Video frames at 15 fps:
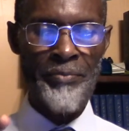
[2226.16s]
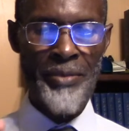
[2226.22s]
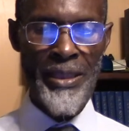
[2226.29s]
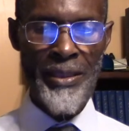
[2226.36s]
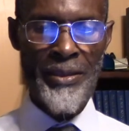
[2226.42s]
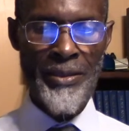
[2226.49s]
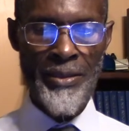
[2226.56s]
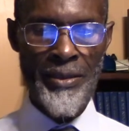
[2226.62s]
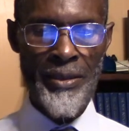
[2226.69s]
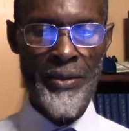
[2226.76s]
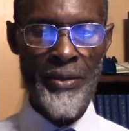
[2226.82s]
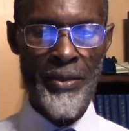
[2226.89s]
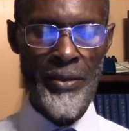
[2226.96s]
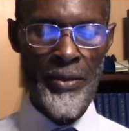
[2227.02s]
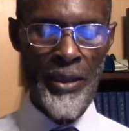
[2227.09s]
beasts
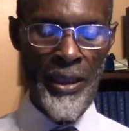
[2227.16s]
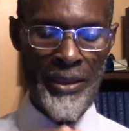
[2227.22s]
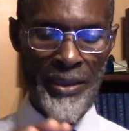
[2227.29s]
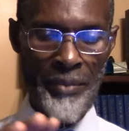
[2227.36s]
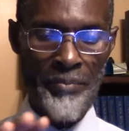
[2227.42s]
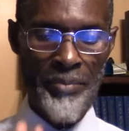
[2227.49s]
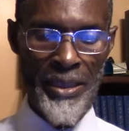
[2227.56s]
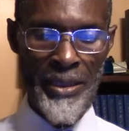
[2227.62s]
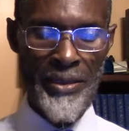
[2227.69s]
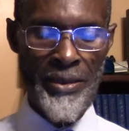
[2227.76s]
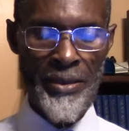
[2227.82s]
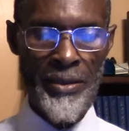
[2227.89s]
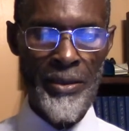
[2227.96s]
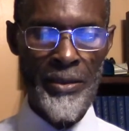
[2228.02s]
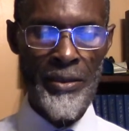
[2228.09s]
and the
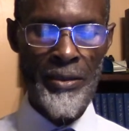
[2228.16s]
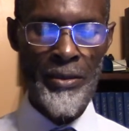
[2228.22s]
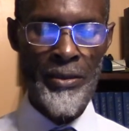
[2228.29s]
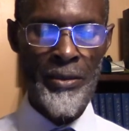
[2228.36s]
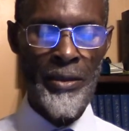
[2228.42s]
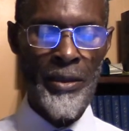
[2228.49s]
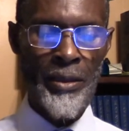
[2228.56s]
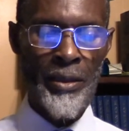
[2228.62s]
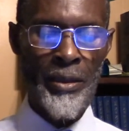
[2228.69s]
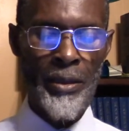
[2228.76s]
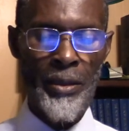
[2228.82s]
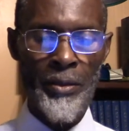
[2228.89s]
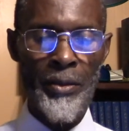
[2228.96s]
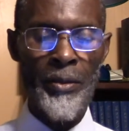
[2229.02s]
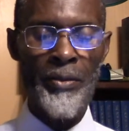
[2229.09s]
beasts?
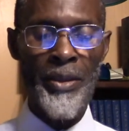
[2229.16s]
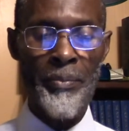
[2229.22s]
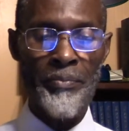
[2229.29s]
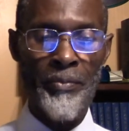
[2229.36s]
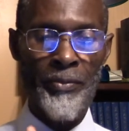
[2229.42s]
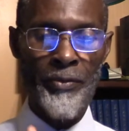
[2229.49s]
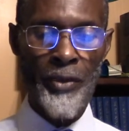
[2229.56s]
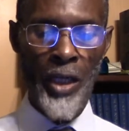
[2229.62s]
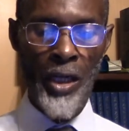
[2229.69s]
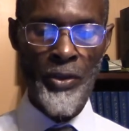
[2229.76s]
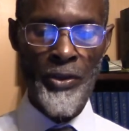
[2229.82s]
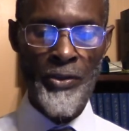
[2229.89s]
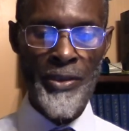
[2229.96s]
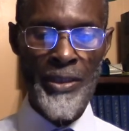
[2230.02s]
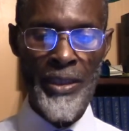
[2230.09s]
the, now
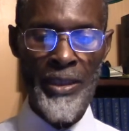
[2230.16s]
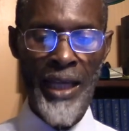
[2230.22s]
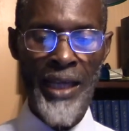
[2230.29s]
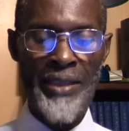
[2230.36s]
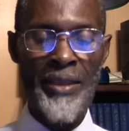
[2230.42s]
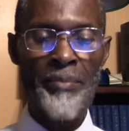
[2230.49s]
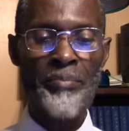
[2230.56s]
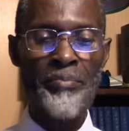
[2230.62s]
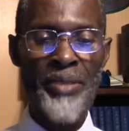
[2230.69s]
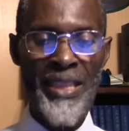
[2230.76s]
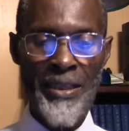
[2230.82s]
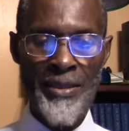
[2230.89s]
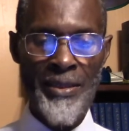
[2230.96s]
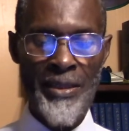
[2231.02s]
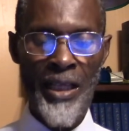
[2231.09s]
you see that the
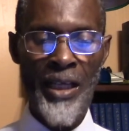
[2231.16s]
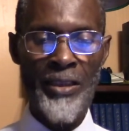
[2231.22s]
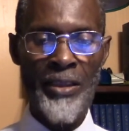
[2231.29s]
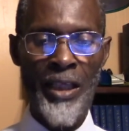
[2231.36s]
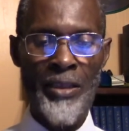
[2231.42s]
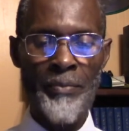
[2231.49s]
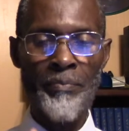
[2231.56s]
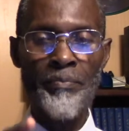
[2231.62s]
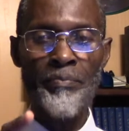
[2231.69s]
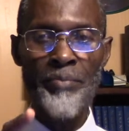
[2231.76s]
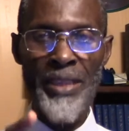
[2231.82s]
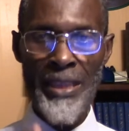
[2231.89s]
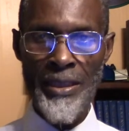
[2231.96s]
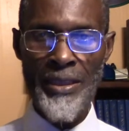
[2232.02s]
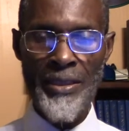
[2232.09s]
beasts are not
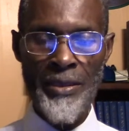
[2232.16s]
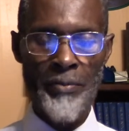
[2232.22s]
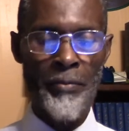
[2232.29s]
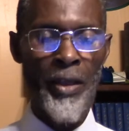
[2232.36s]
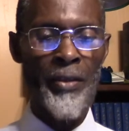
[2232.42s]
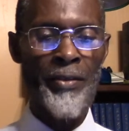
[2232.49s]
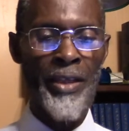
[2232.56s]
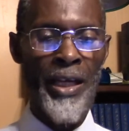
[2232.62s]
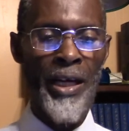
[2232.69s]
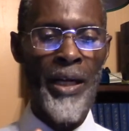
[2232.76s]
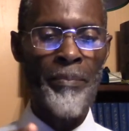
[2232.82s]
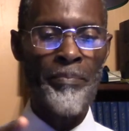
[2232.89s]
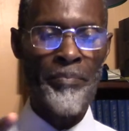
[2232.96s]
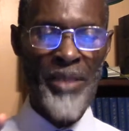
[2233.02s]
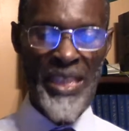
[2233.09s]
beasts, but they
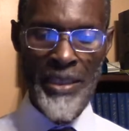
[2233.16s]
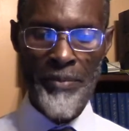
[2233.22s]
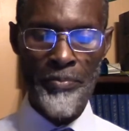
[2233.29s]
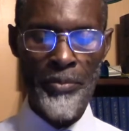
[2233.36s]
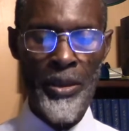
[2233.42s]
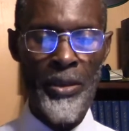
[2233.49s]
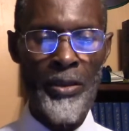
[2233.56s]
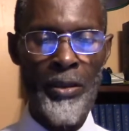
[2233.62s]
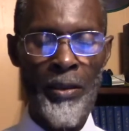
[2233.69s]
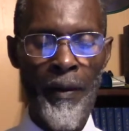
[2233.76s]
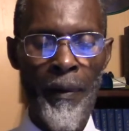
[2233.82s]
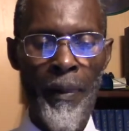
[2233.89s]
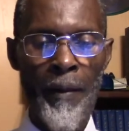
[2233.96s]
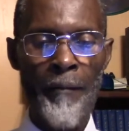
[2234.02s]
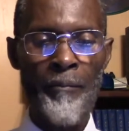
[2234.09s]
are people.
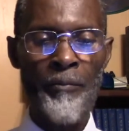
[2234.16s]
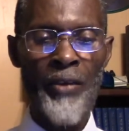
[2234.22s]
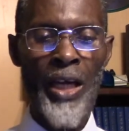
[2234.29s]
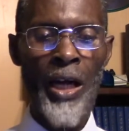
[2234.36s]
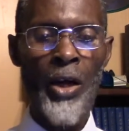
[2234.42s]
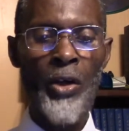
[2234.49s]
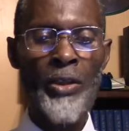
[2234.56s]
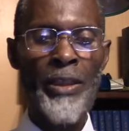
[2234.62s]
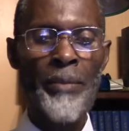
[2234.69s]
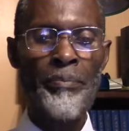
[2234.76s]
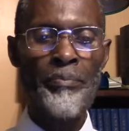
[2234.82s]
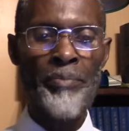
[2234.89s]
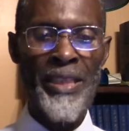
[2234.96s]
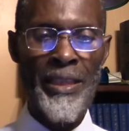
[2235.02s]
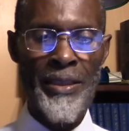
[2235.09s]
They are only
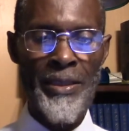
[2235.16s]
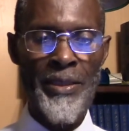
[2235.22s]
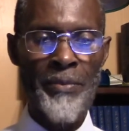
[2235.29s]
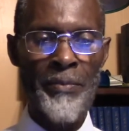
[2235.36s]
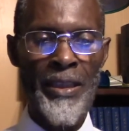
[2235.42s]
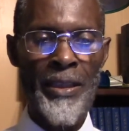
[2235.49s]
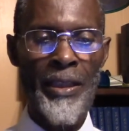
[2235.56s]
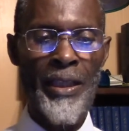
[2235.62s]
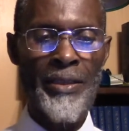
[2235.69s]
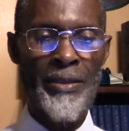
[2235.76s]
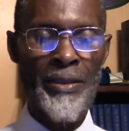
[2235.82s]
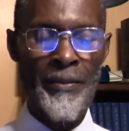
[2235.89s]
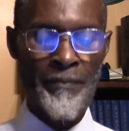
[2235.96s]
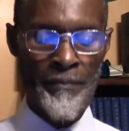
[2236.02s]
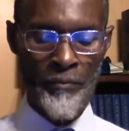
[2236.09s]
beasts
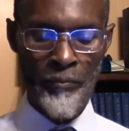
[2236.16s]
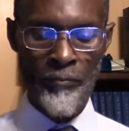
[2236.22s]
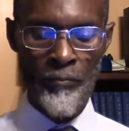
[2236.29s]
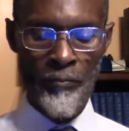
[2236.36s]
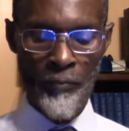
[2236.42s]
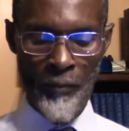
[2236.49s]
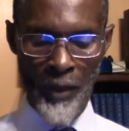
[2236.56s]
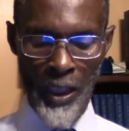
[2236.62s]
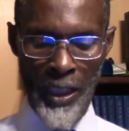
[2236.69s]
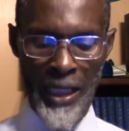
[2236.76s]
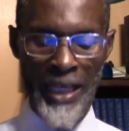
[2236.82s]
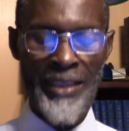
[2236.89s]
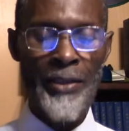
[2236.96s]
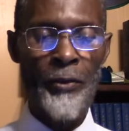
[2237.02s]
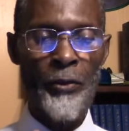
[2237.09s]
because
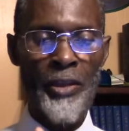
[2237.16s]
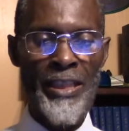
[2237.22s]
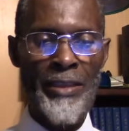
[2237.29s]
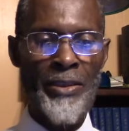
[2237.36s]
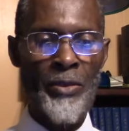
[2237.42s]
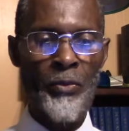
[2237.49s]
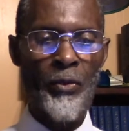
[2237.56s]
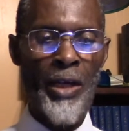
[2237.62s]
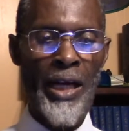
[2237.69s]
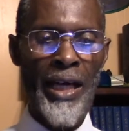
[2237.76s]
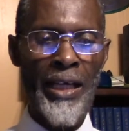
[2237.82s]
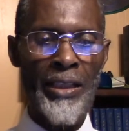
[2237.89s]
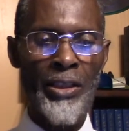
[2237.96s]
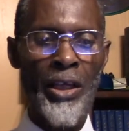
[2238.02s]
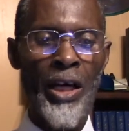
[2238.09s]
and the reason
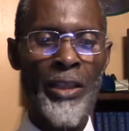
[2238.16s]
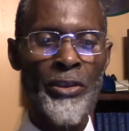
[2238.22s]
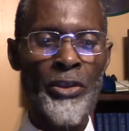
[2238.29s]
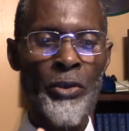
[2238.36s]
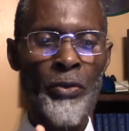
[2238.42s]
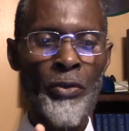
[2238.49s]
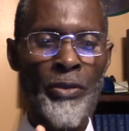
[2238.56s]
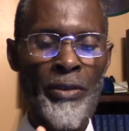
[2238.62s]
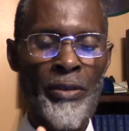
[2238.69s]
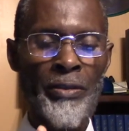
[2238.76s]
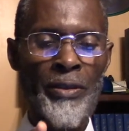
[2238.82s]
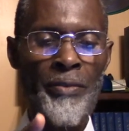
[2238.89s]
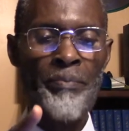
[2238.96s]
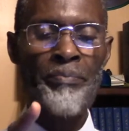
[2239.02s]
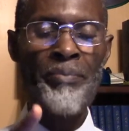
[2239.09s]
why God
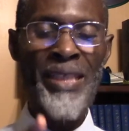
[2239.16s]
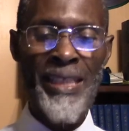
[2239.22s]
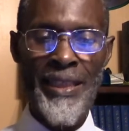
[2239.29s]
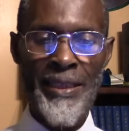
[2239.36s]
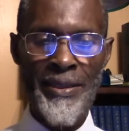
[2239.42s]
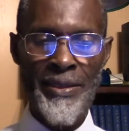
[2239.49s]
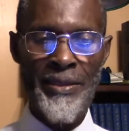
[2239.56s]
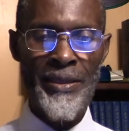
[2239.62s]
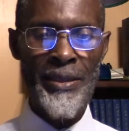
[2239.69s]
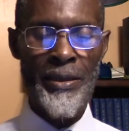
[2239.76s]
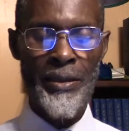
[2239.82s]
uses beast